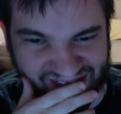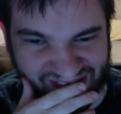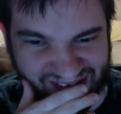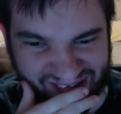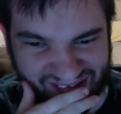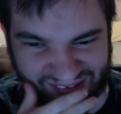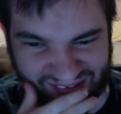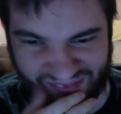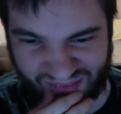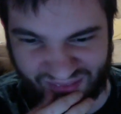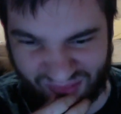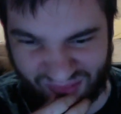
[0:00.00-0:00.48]

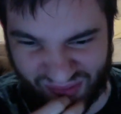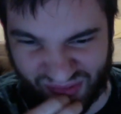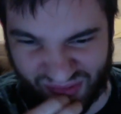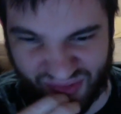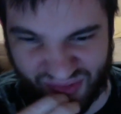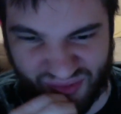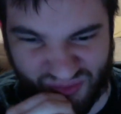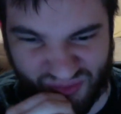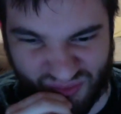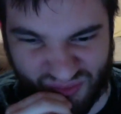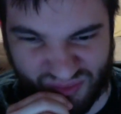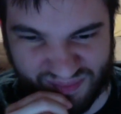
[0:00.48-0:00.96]

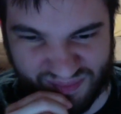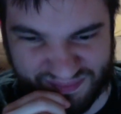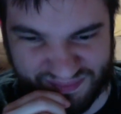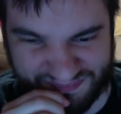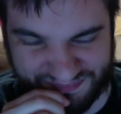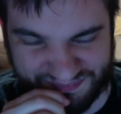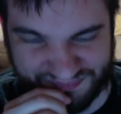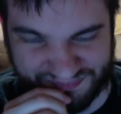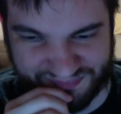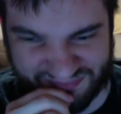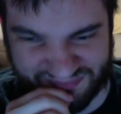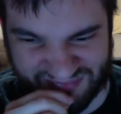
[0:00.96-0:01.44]
Although,
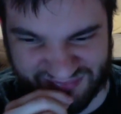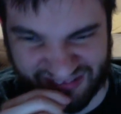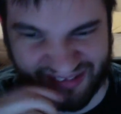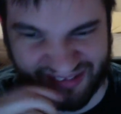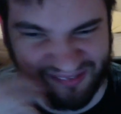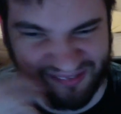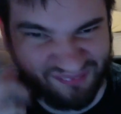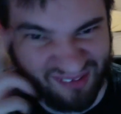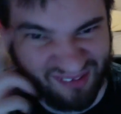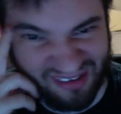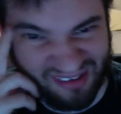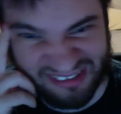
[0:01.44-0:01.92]

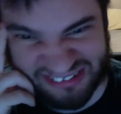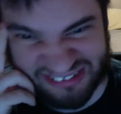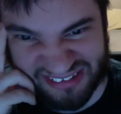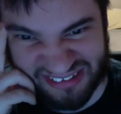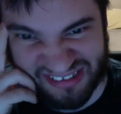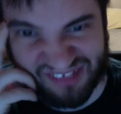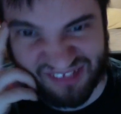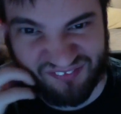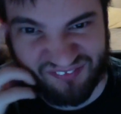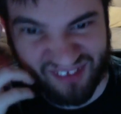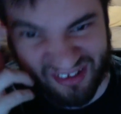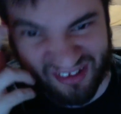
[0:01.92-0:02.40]
like,
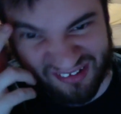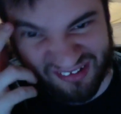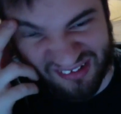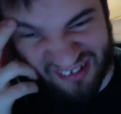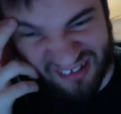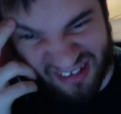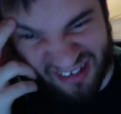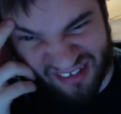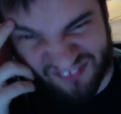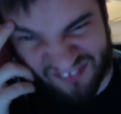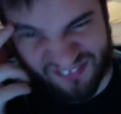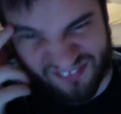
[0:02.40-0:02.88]
honestly, if I did
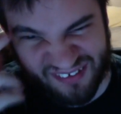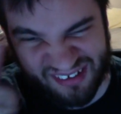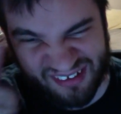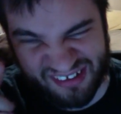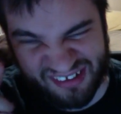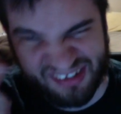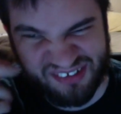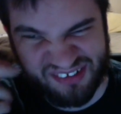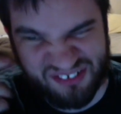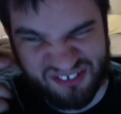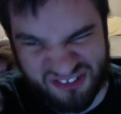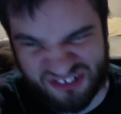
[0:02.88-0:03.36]
have
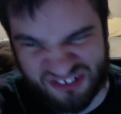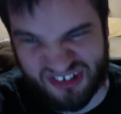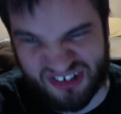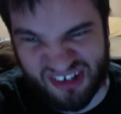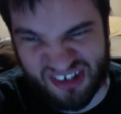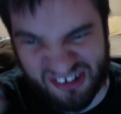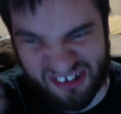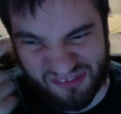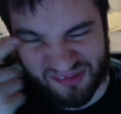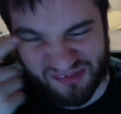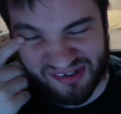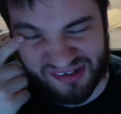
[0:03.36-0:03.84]
any
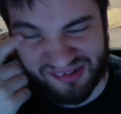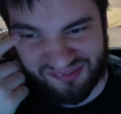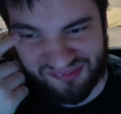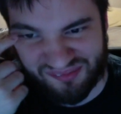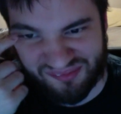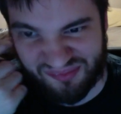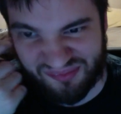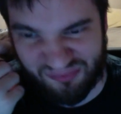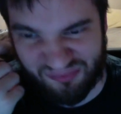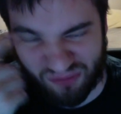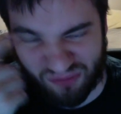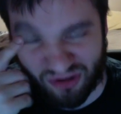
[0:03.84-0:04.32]

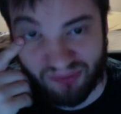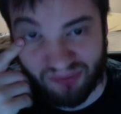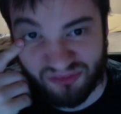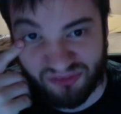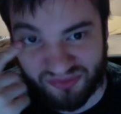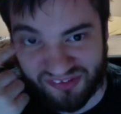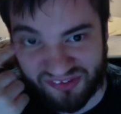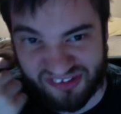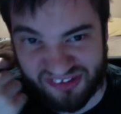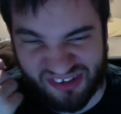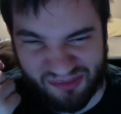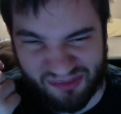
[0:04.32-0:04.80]
genuine problems
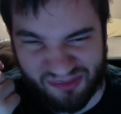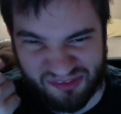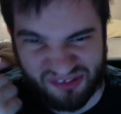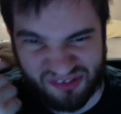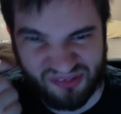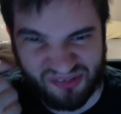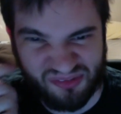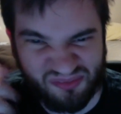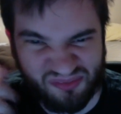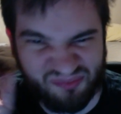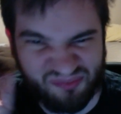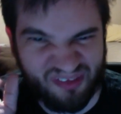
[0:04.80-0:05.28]
with this
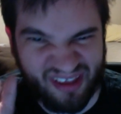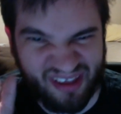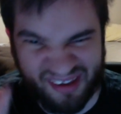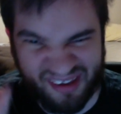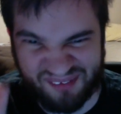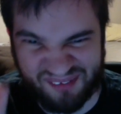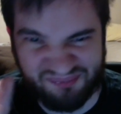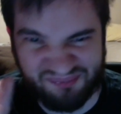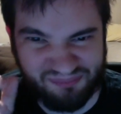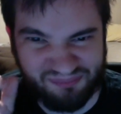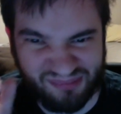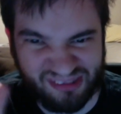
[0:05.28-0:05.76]
episode,
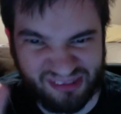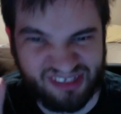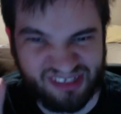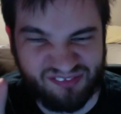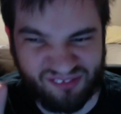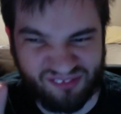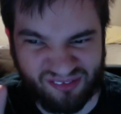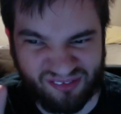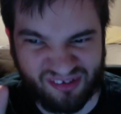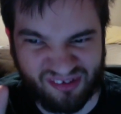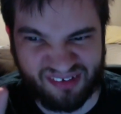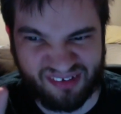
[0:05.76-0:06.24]
and
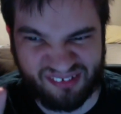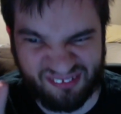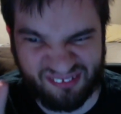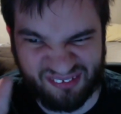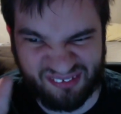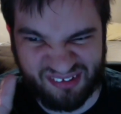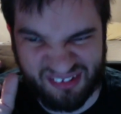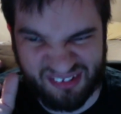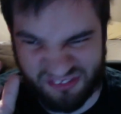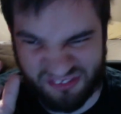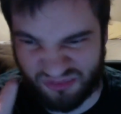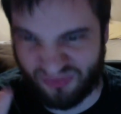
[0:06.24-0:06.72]
believe it or not,
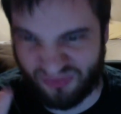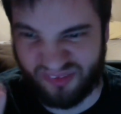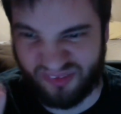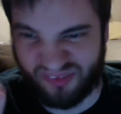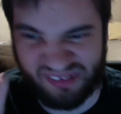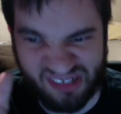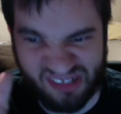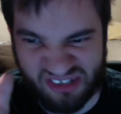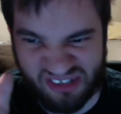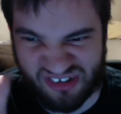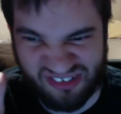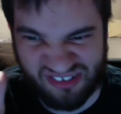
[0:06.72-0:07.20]
it's
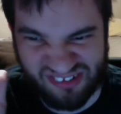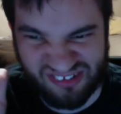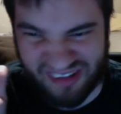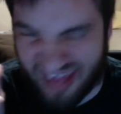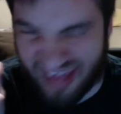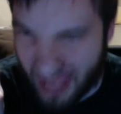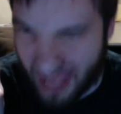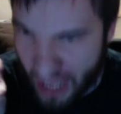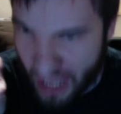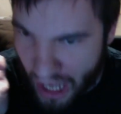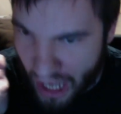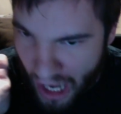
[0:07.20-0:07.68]
really just
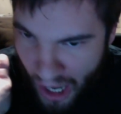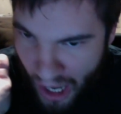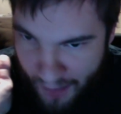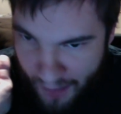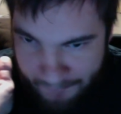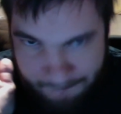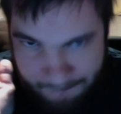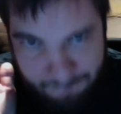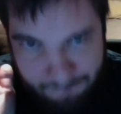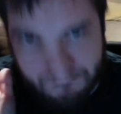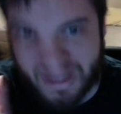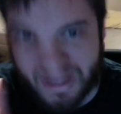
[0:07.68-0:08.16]
a
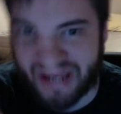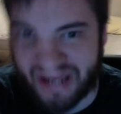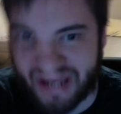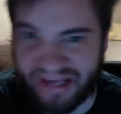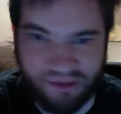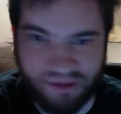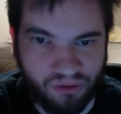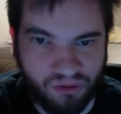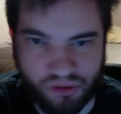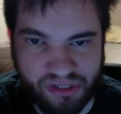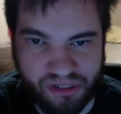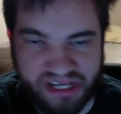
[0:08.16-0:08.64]

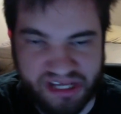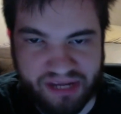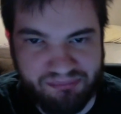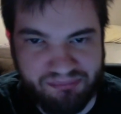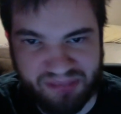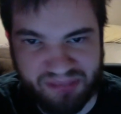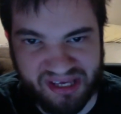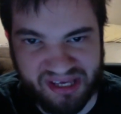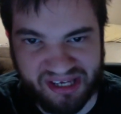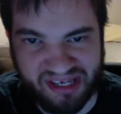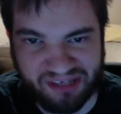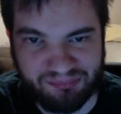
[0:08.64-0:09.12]
minor
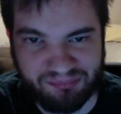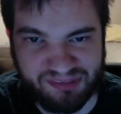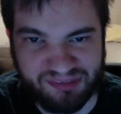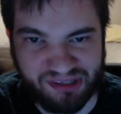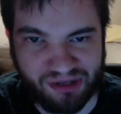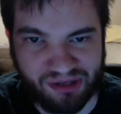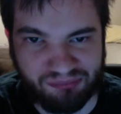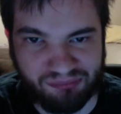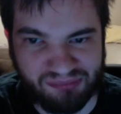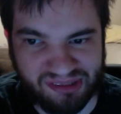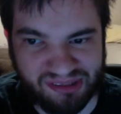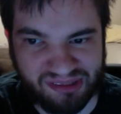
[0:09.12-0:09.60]
nitpick
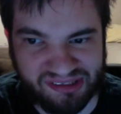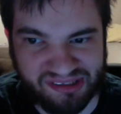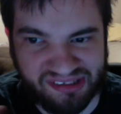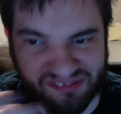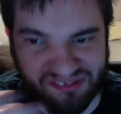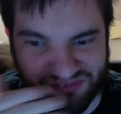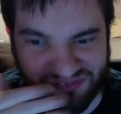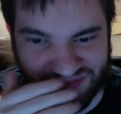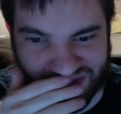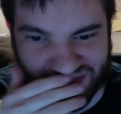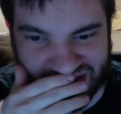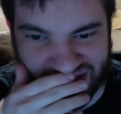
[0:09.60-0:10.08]
beyond
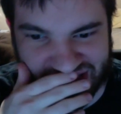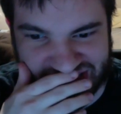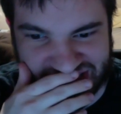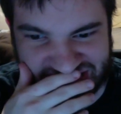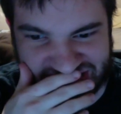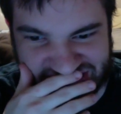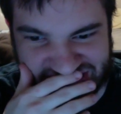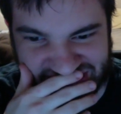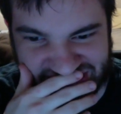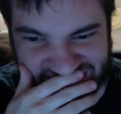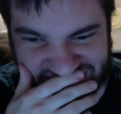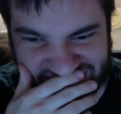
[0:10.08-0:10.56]
belief,
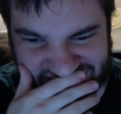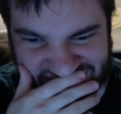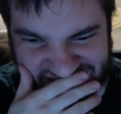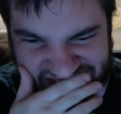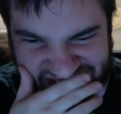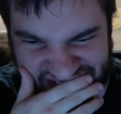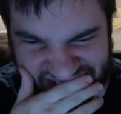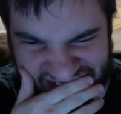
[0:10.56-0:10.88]
is that